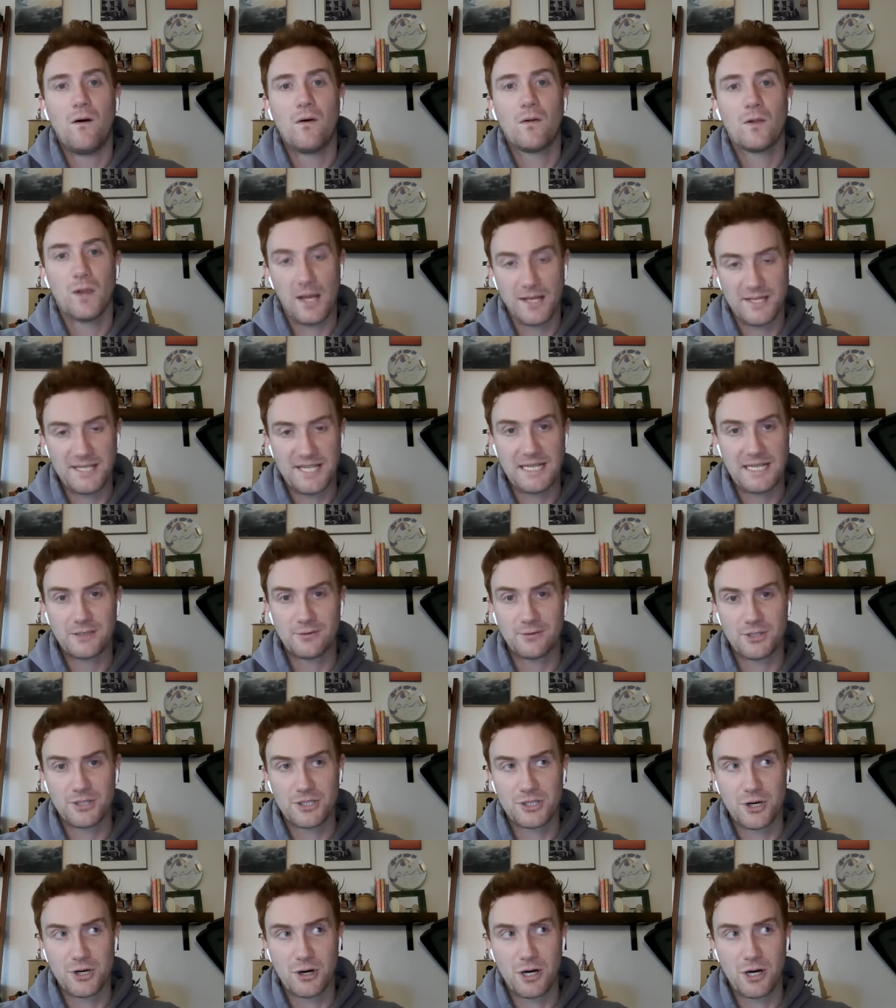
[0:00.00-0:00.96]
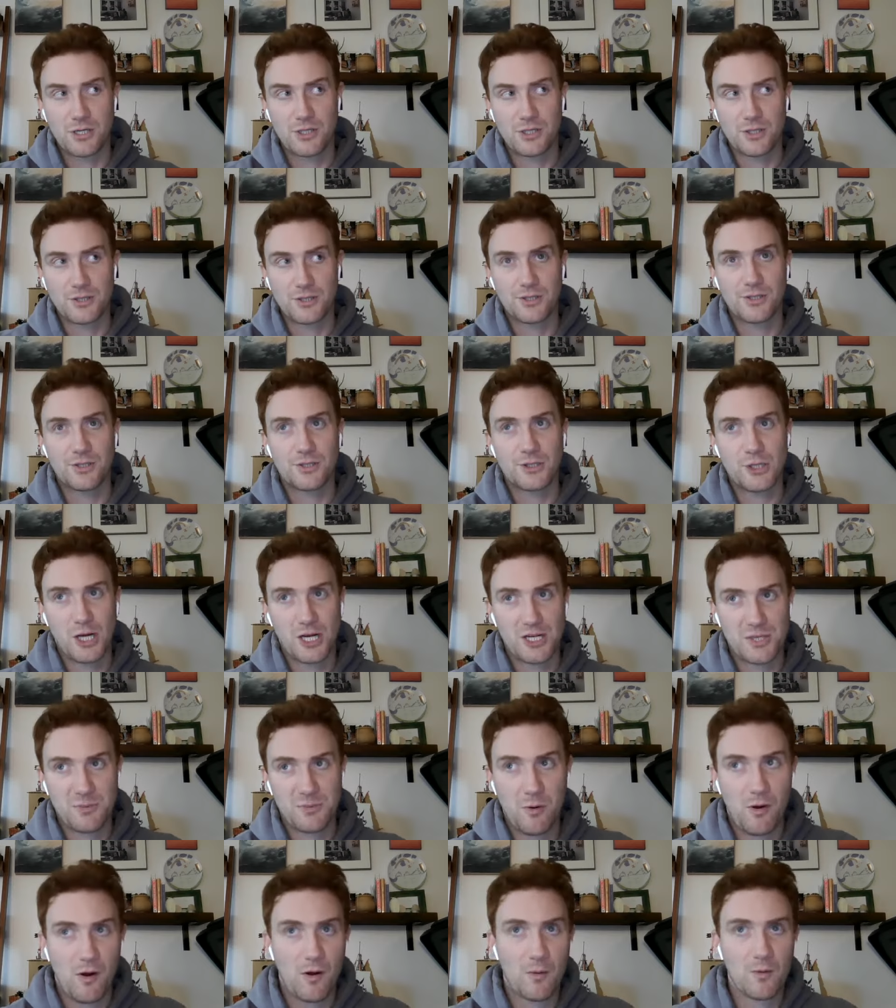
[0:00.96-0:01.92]
Los Angeles Chargers, Josh
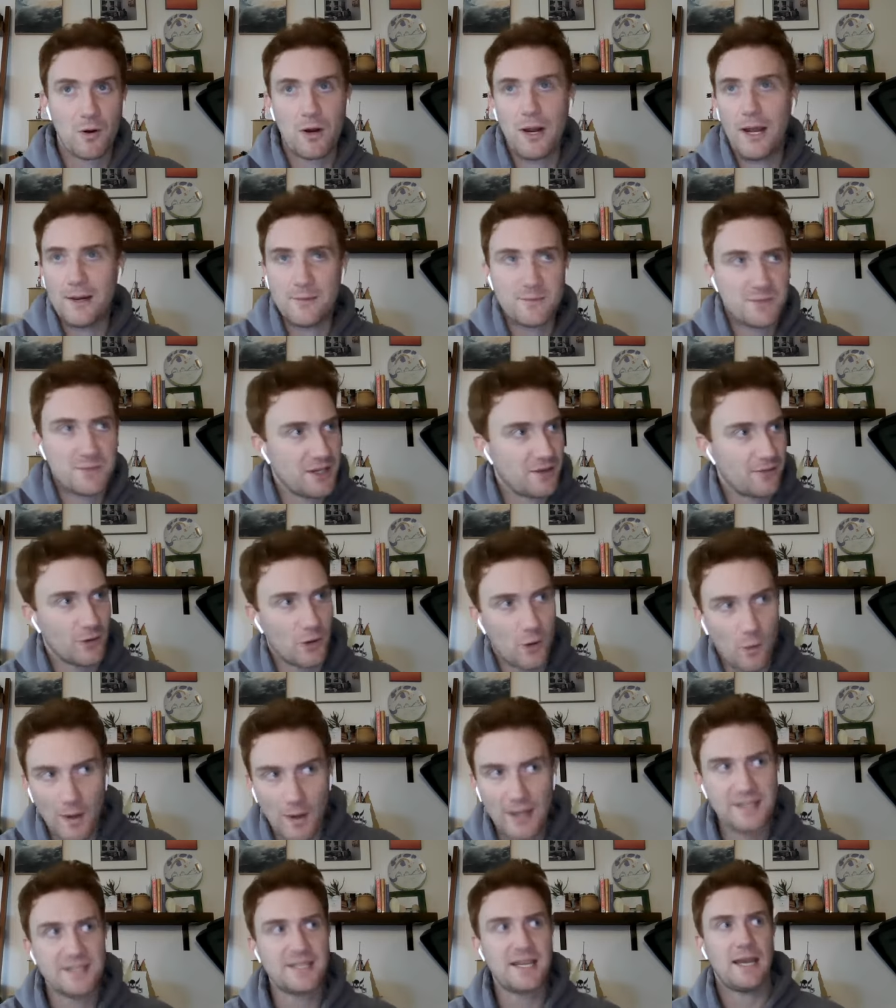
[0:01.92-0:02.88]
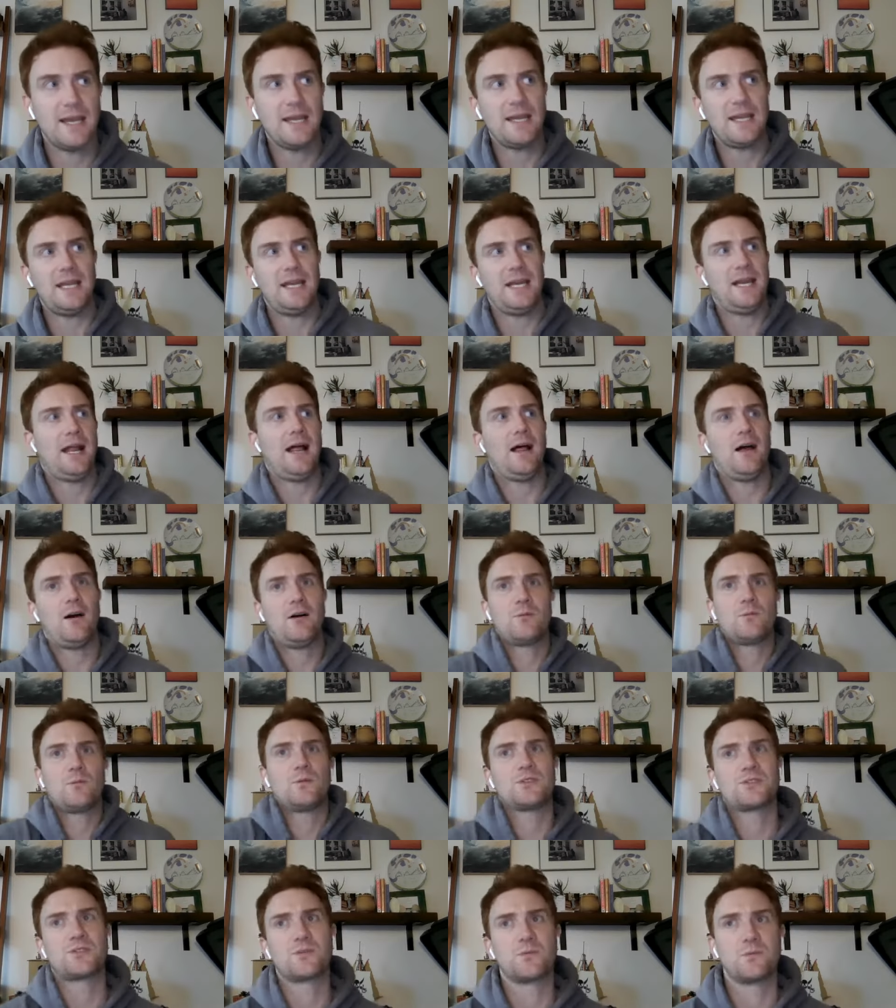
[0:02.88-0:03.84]
Palmer had himself a great day. Keenan
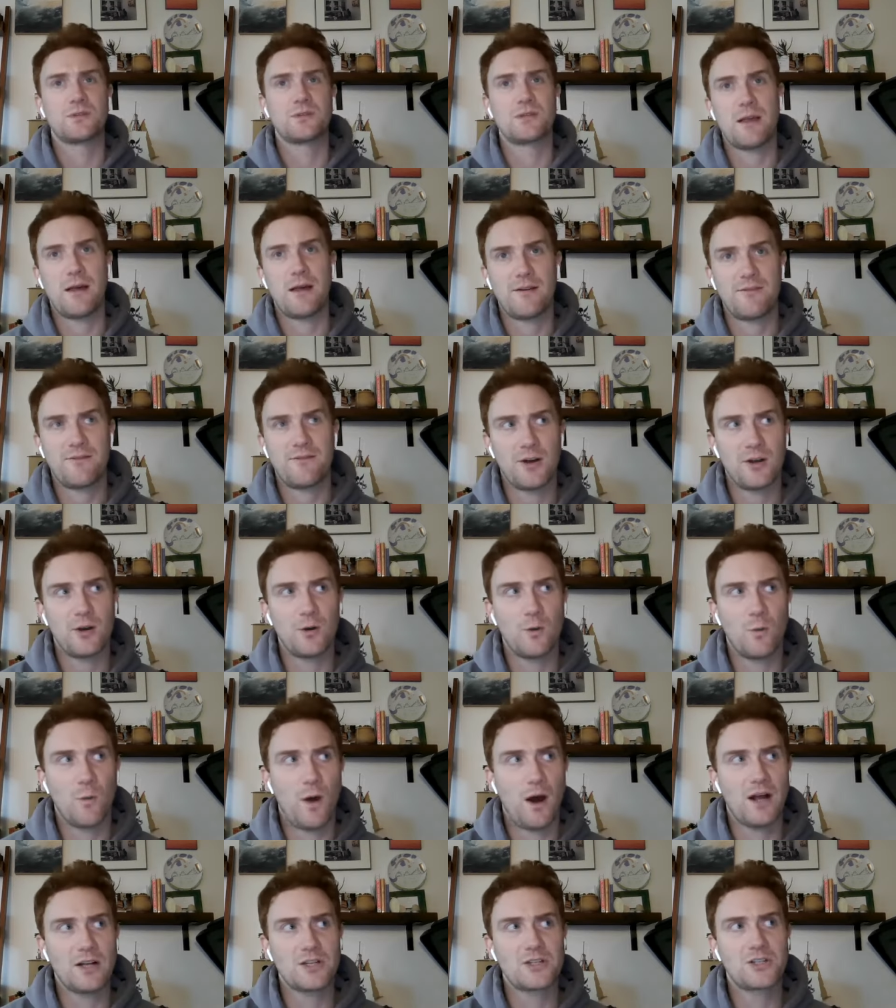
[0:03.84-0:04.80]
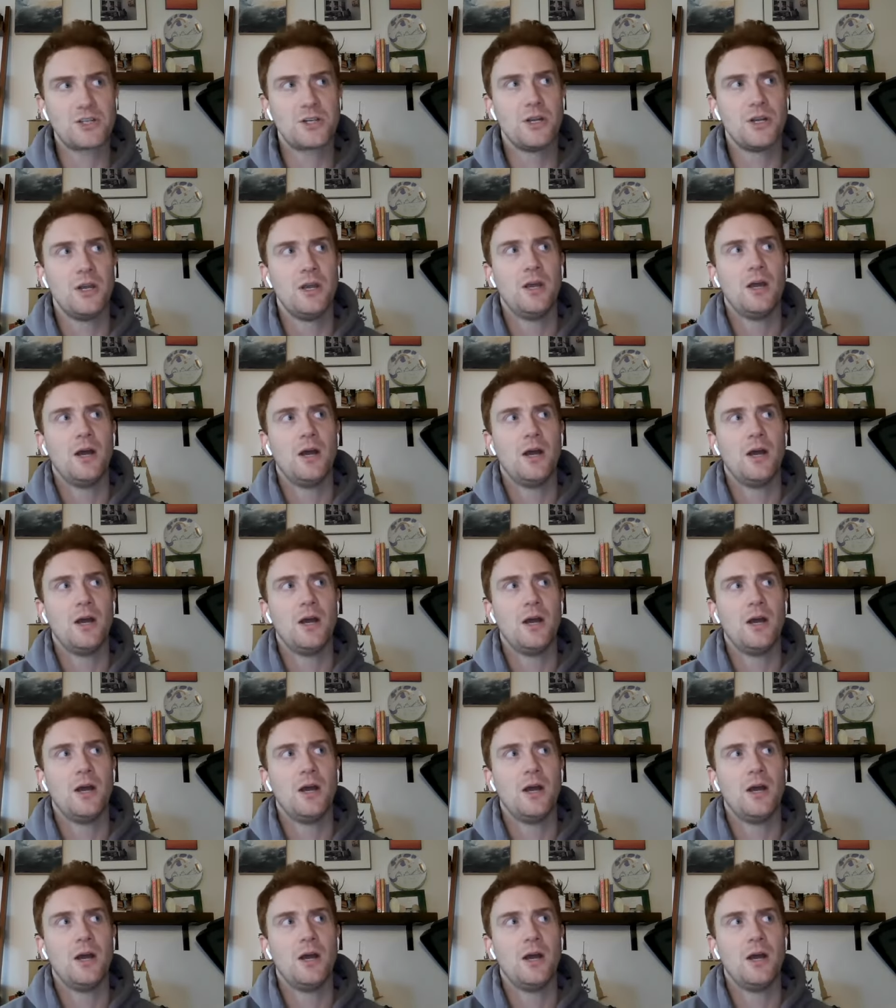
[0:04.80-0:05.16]
Allen was was a lot of fun to watch.